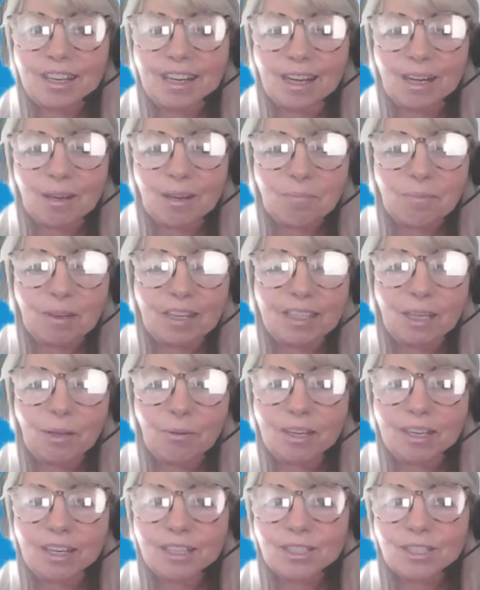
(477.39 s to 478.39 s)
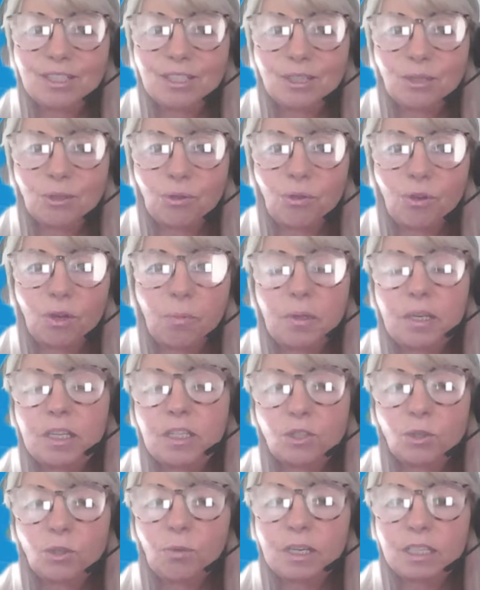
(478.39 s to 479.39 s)
I know I like to talk, but
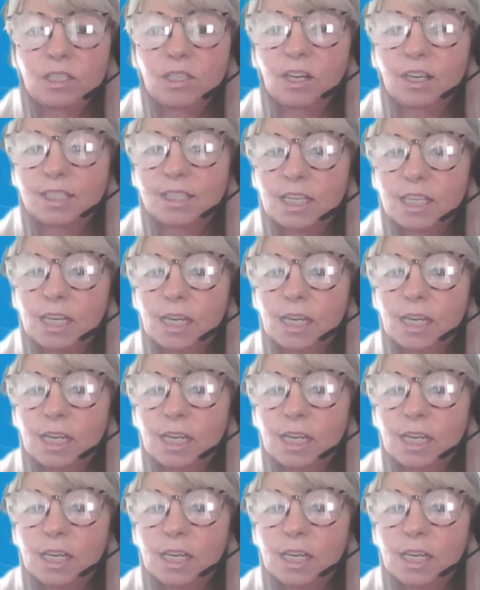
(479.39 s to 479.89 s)
it's always nice to